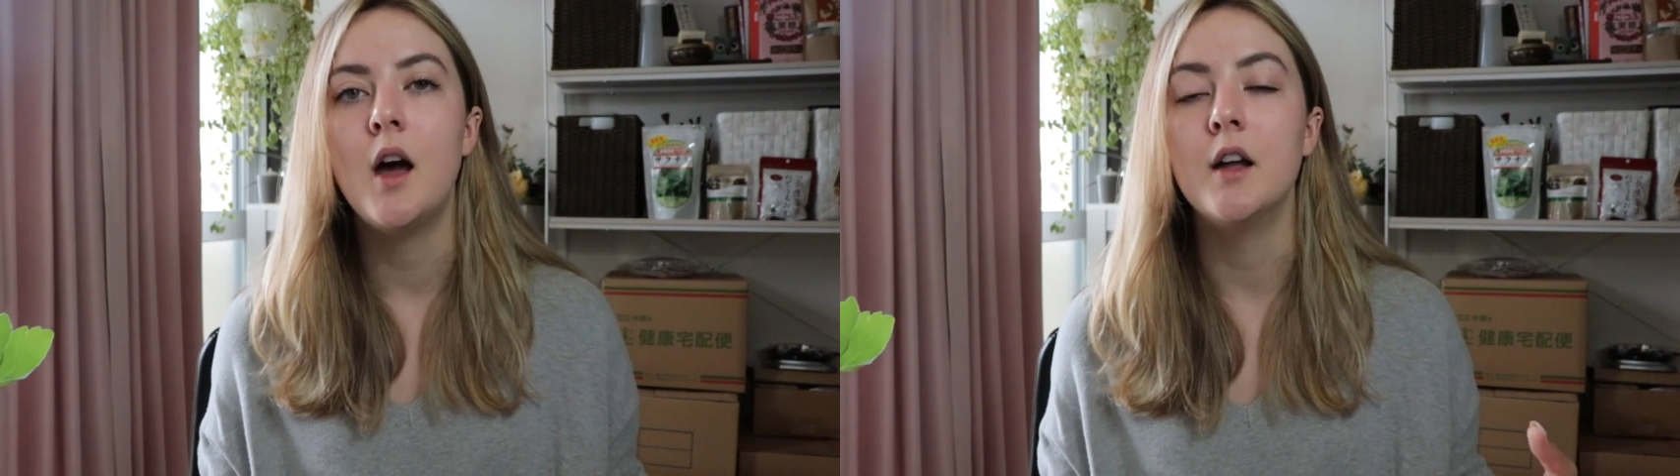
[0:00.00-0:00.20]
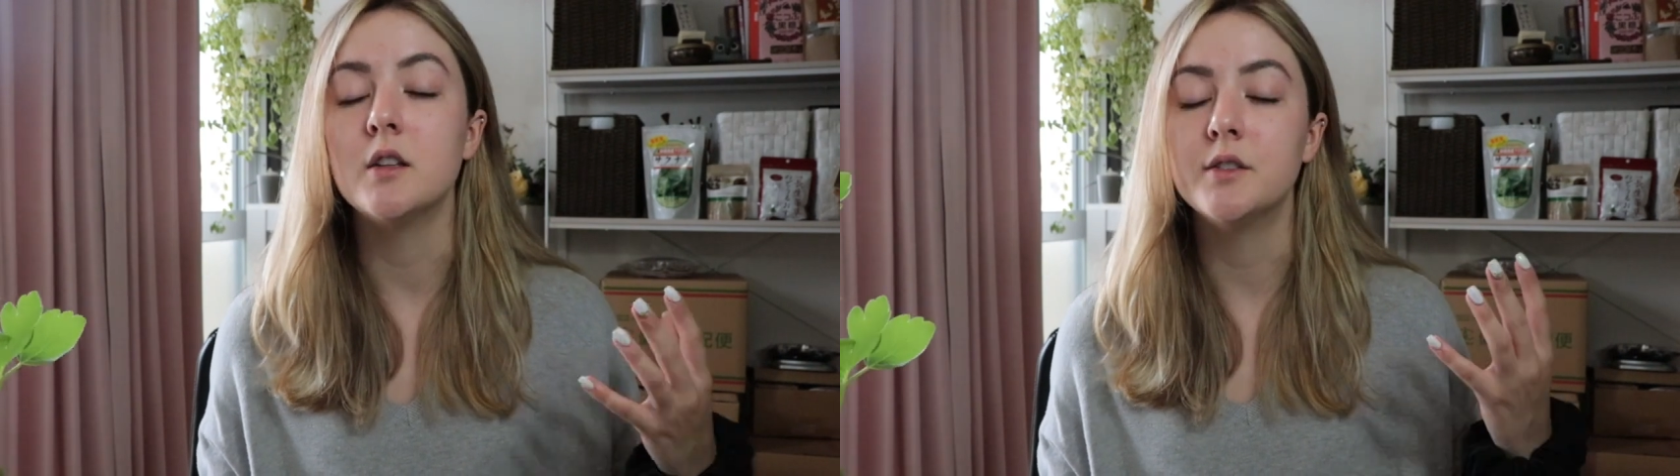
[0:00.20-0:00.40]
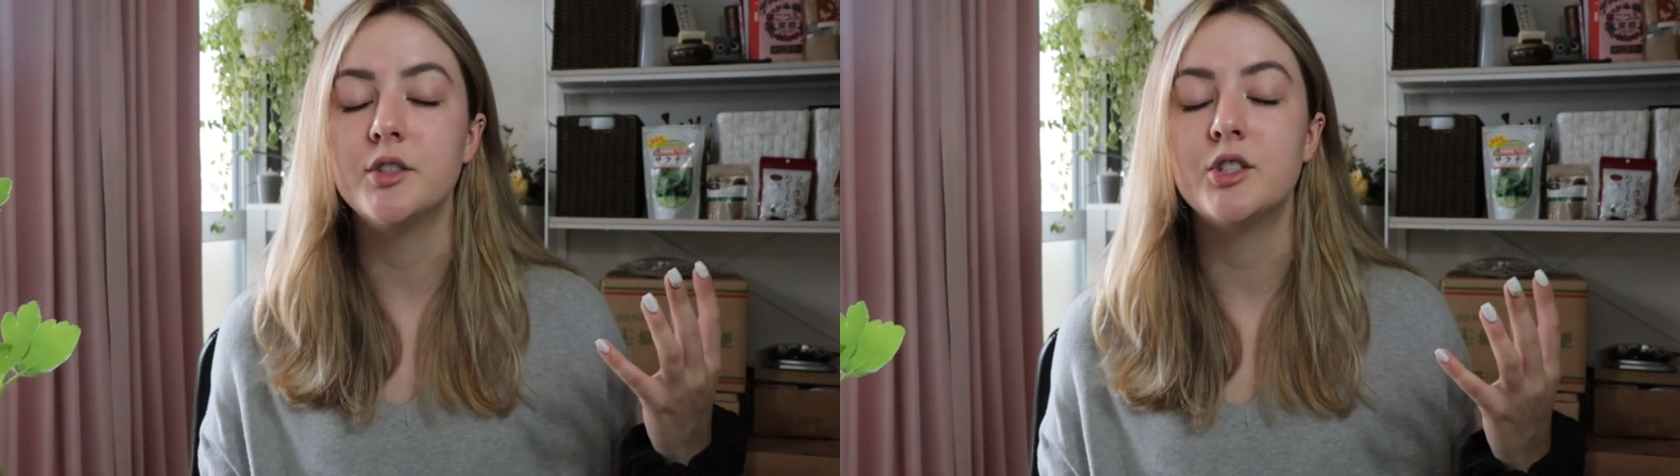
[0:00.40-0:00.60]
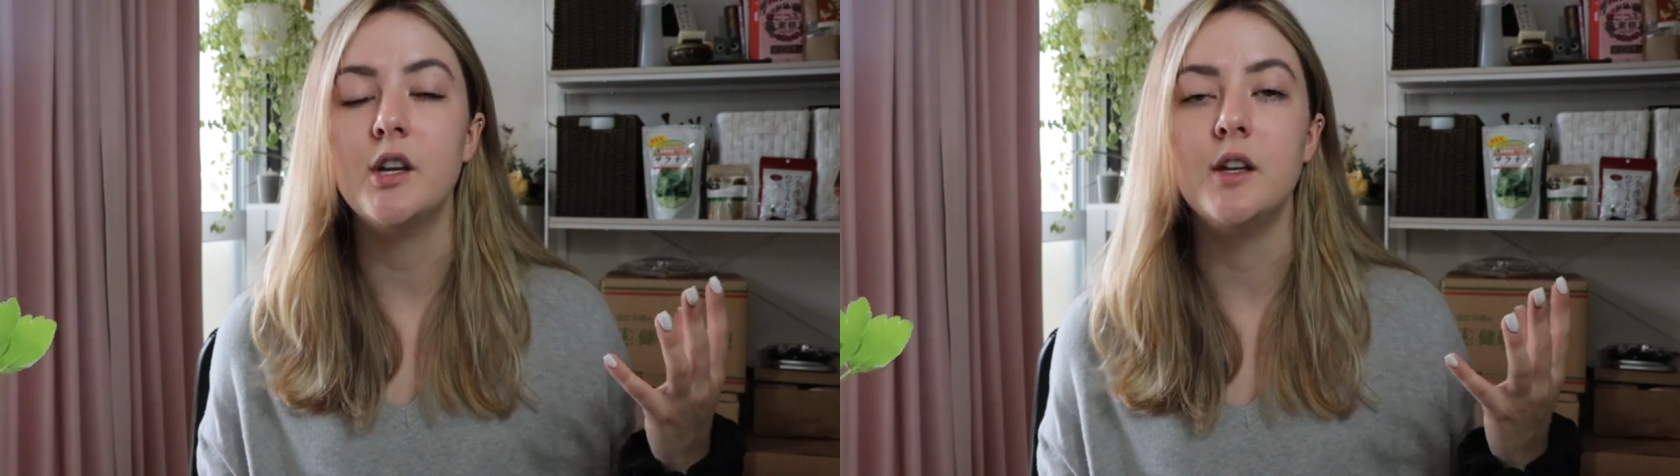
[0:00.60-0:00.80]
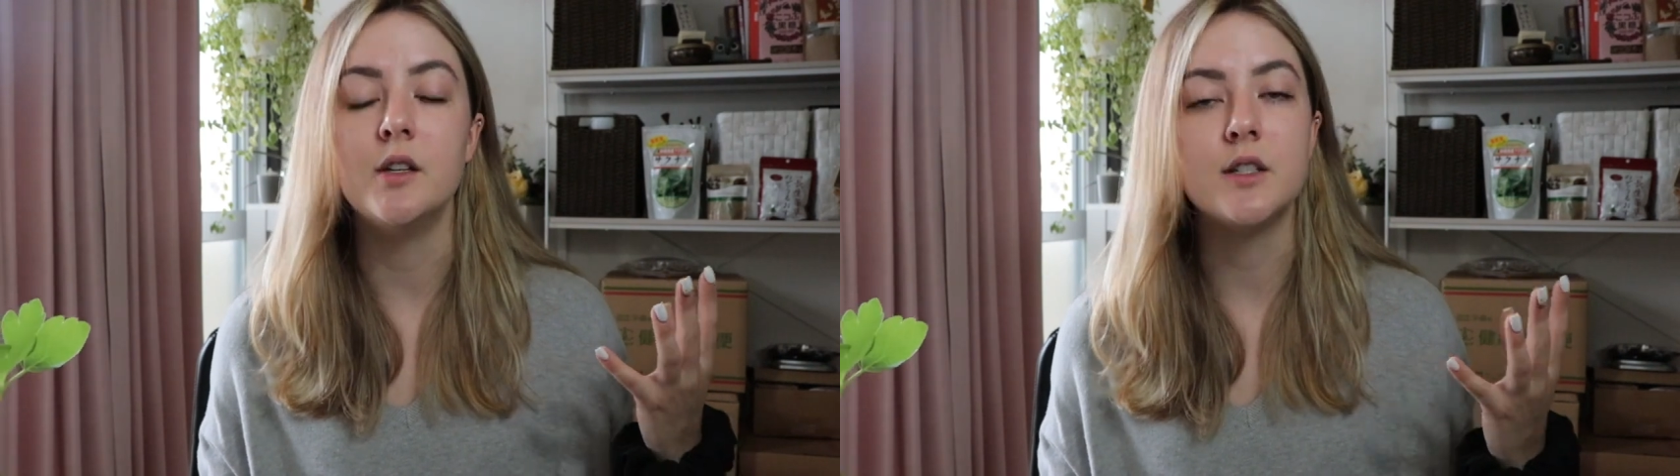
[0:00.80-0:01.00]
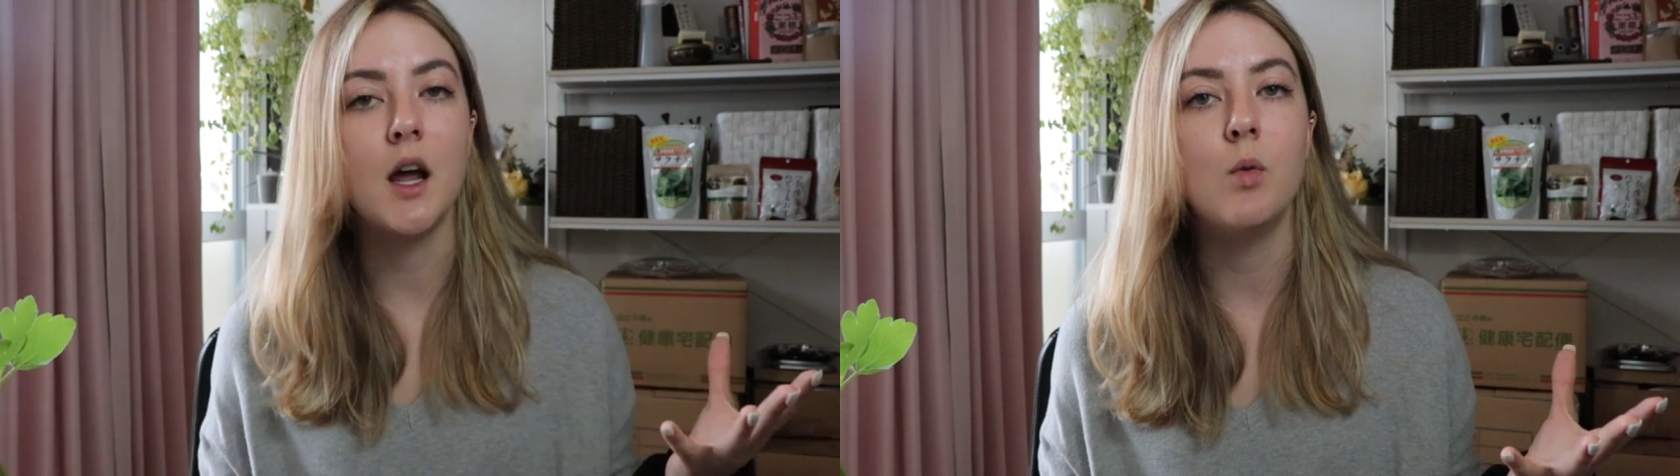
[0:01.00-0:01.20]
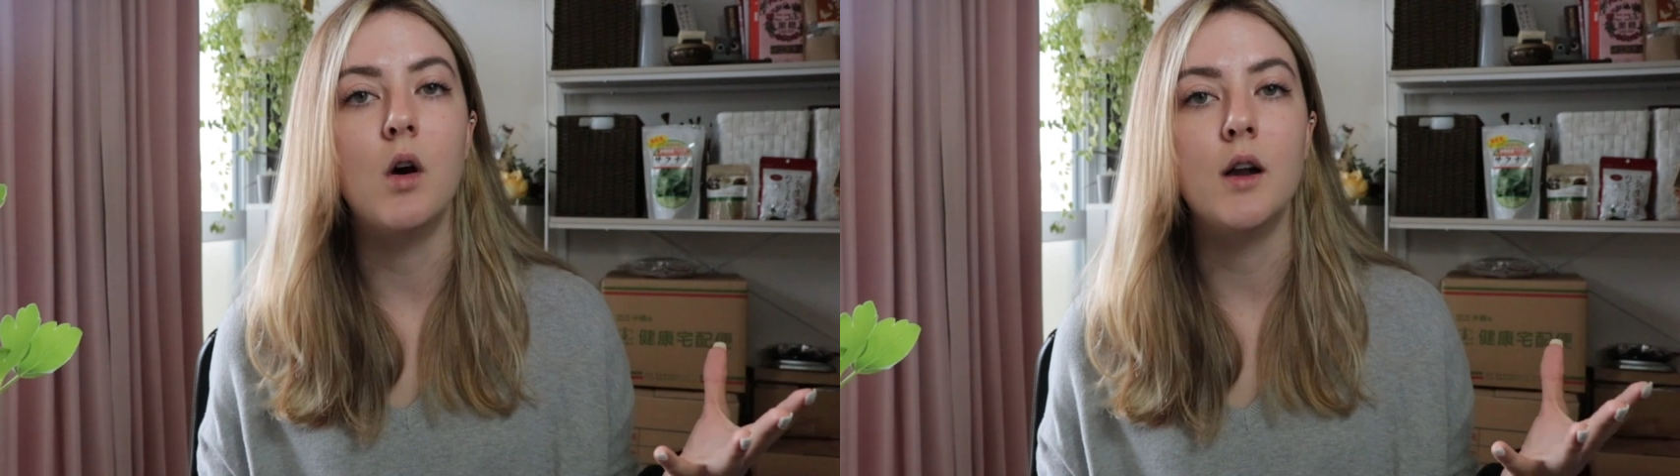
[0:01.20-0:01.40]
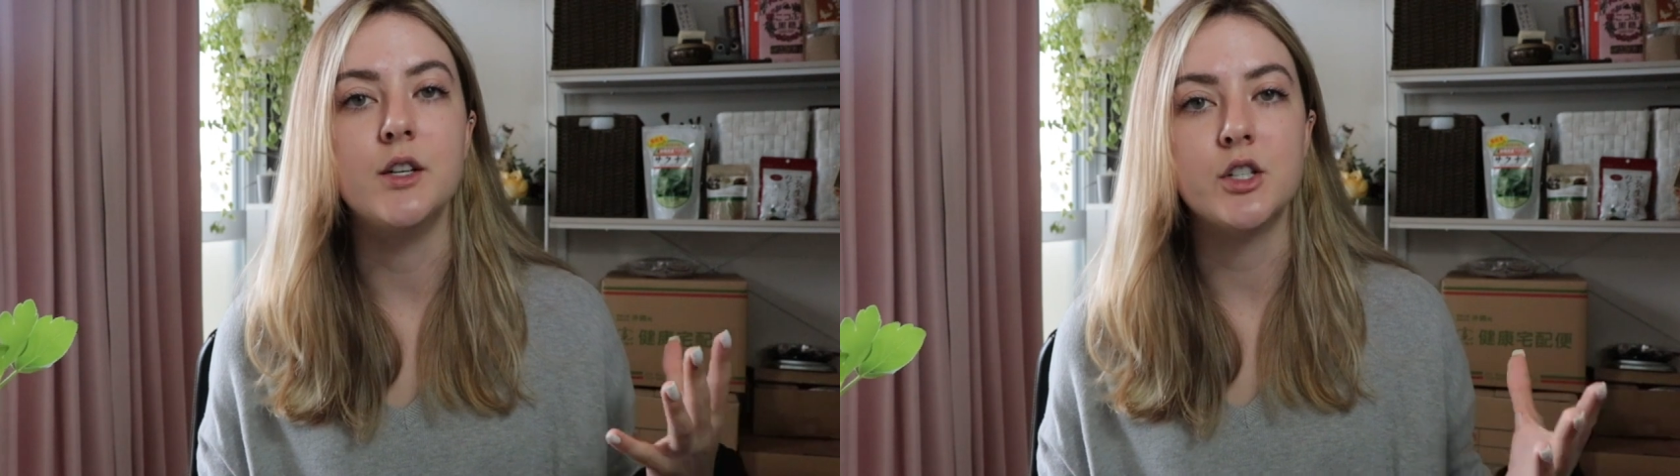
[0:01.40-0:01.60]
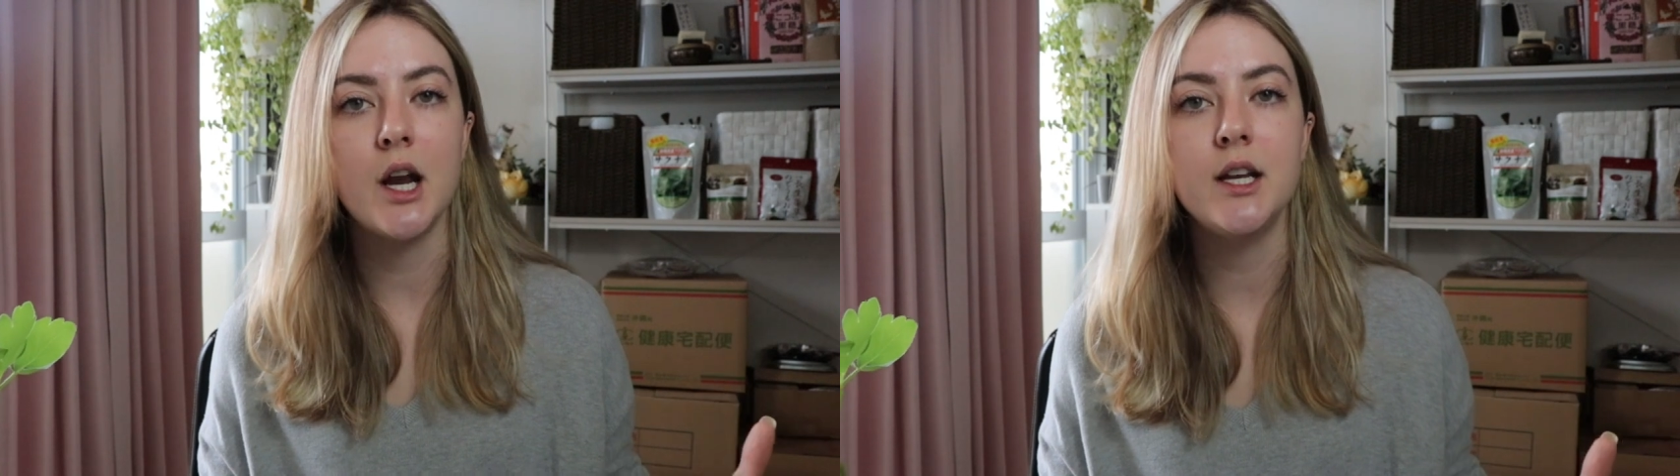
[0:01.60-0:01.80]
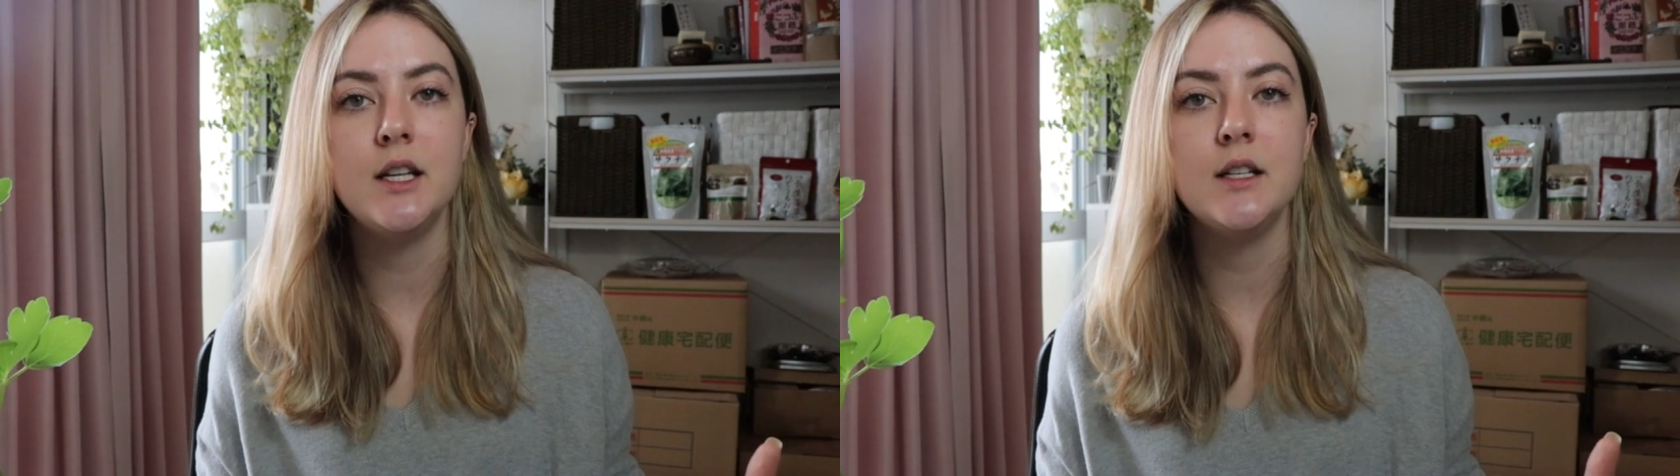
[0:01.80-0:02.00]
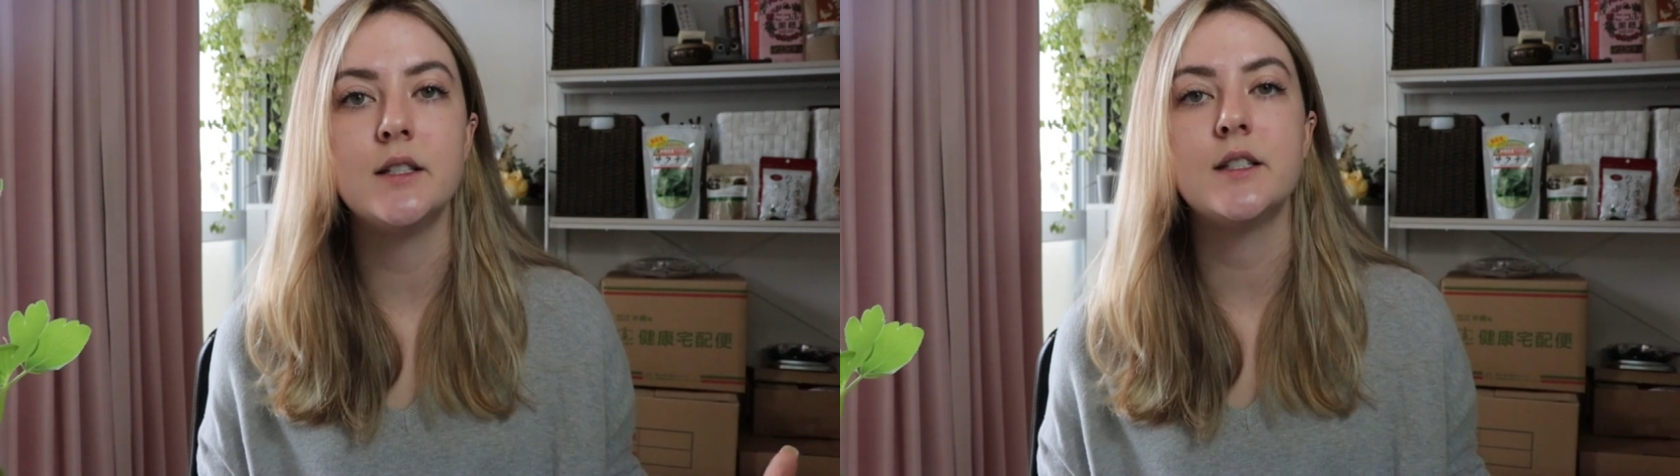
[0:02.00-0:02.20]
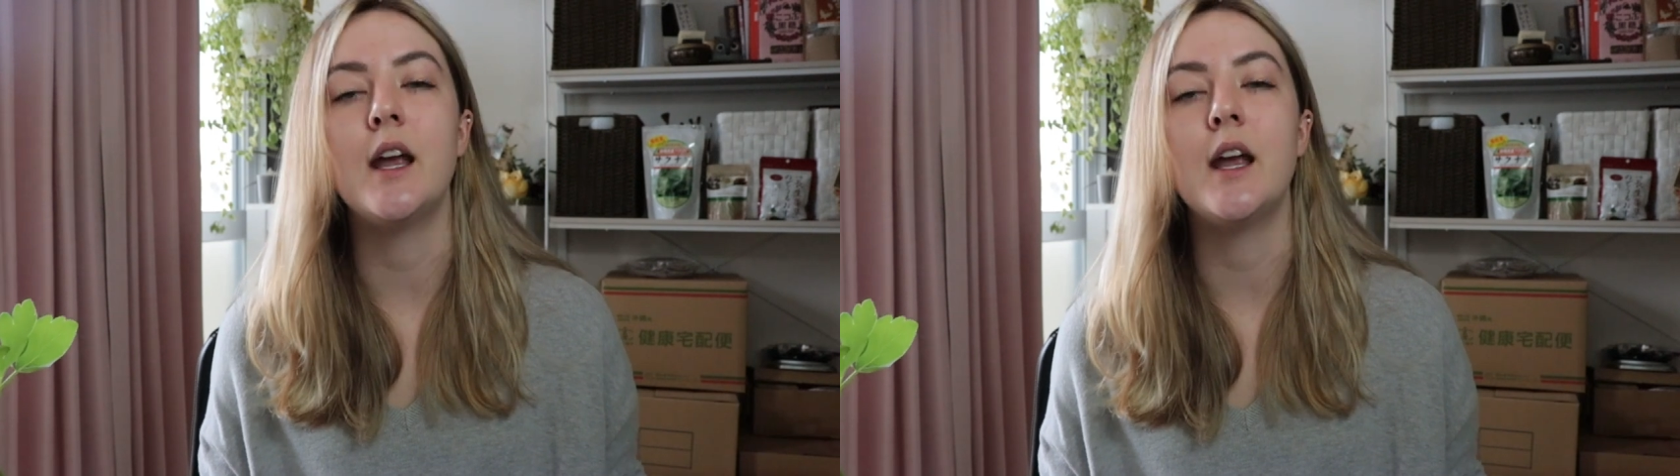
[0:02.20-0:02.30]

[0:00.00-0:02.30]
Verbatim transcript: It's also studied in Taiwan and Chinese,